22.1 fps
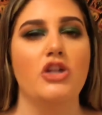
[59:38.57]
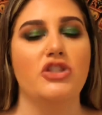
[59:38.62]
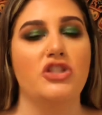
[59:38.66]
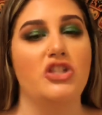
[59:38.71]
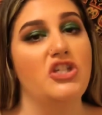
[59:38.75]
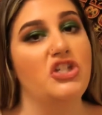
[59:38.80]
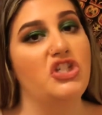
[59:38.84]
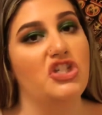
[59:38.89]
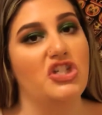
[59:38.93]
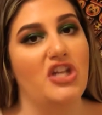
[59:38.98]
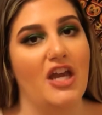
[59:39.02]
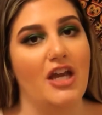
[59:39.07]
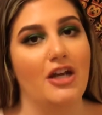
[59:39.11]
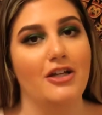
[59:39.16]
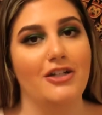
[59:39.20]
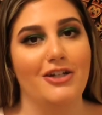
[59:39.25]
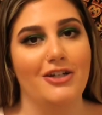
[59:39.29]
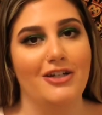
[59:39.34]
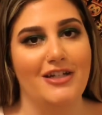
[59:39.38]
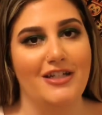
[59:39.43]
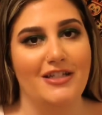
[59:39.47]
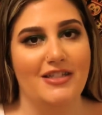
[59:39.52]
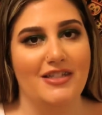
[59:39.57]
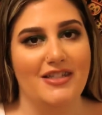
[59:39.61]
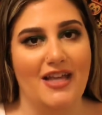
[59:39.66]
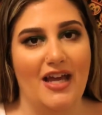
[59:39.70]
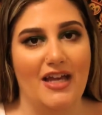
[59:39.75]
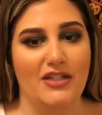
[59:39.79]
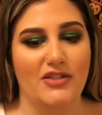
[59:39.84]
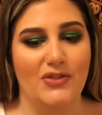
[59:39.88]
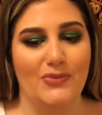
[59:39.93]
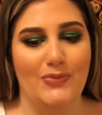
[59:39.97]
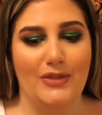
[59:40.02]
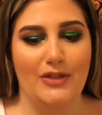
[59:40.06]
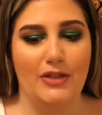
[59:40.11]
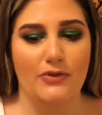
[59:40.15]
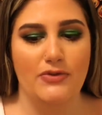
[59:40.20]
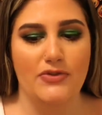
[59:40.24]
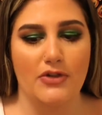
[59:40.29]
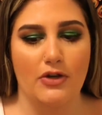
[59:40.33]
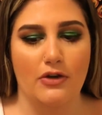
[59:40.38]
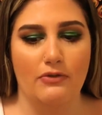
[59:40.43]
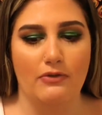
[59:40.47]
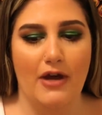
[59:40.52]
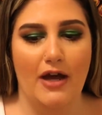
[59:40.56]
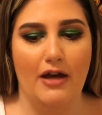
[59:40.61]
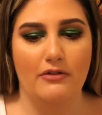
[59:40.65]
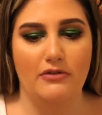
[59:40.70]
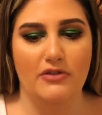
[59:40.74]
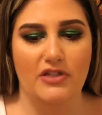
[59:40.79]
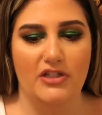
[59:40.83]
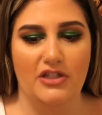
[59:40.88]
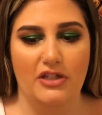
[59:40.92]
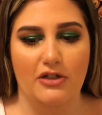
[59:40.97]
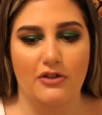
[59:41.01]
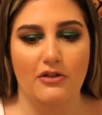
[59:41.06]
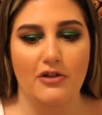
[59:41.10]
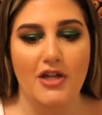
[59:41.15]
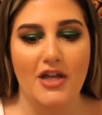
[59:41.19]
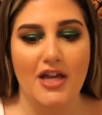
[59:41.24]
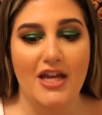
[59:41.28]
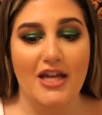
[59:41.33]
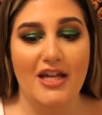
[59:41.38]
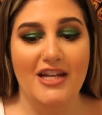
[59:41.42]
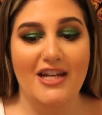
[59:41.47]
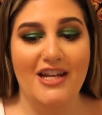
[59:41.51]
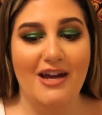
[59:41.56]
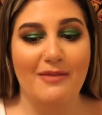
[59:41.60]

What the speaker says: to share your insights with those around you.